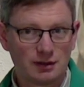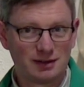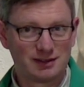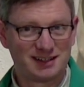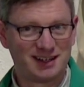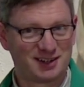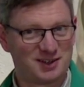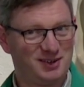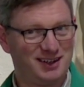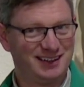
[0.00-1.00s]
It's, yeah,
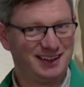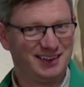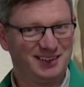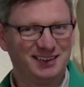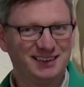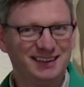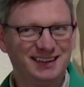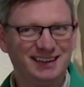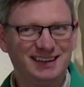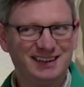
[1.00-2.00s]
come on now,
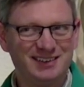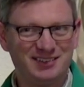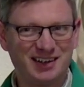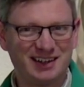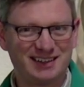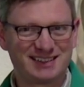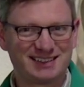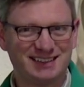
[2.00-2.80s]
fairness.